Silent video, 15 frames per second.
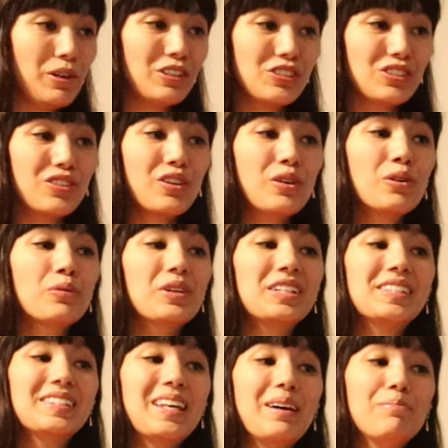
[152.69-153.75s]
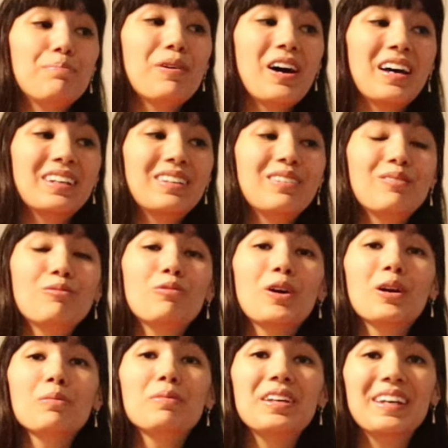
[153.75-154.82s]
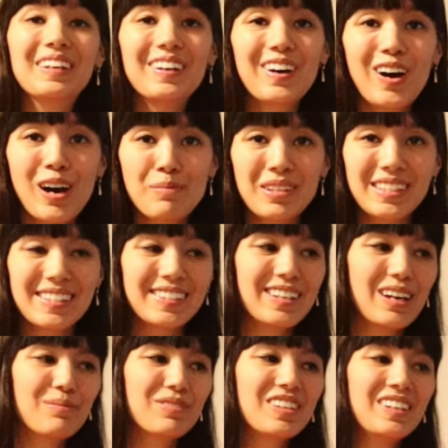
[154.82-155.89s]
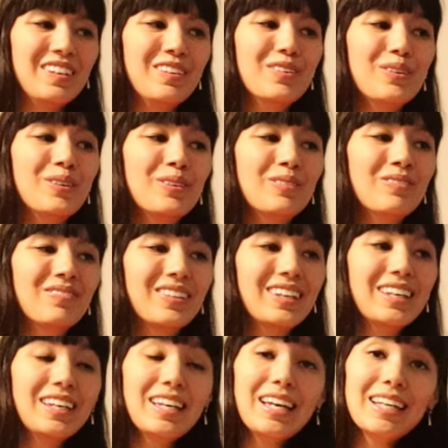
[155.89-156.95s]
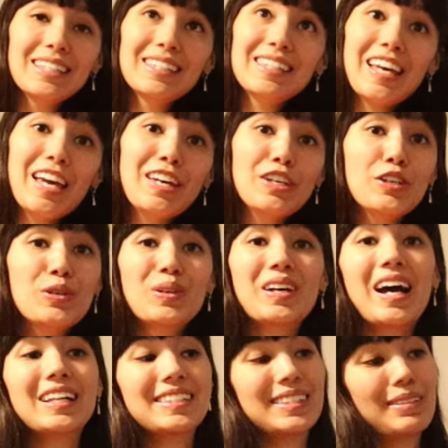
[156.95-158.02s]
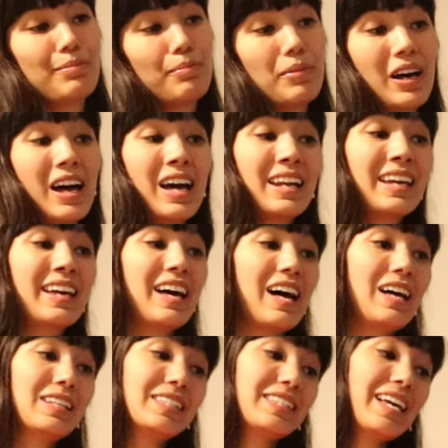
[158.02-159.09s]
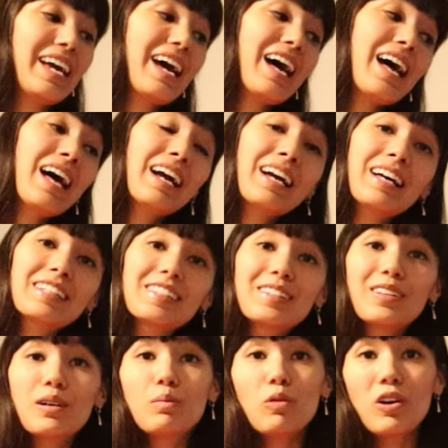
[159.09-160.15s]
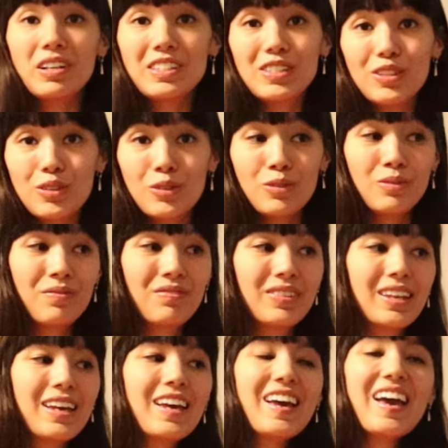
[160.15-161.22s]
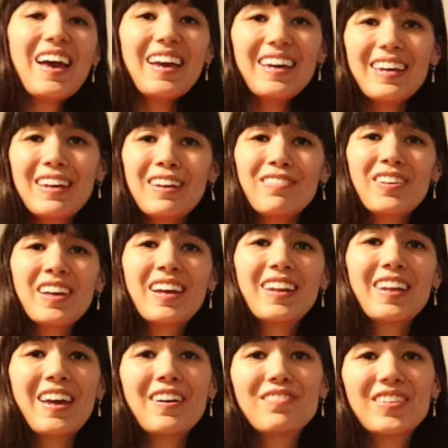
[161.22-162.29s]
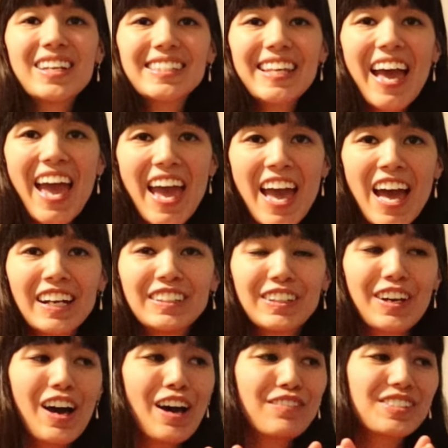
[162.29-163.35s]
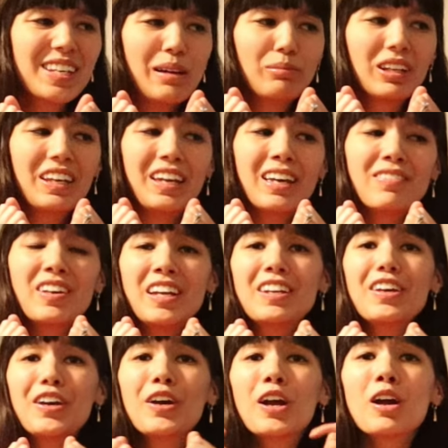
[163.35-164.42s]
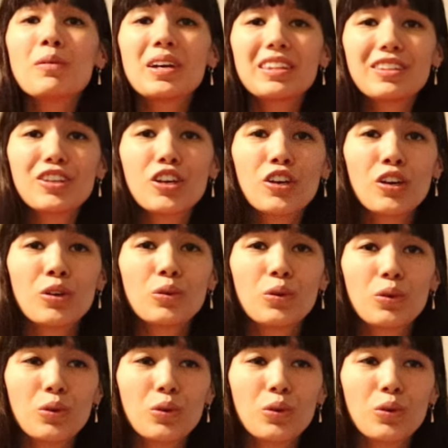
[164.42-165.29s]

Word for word: Push the reset button, we're becoming something new. Say you got somebody, I'll say I got someone too. Even if it's handcuffed, I'm leaving here with you.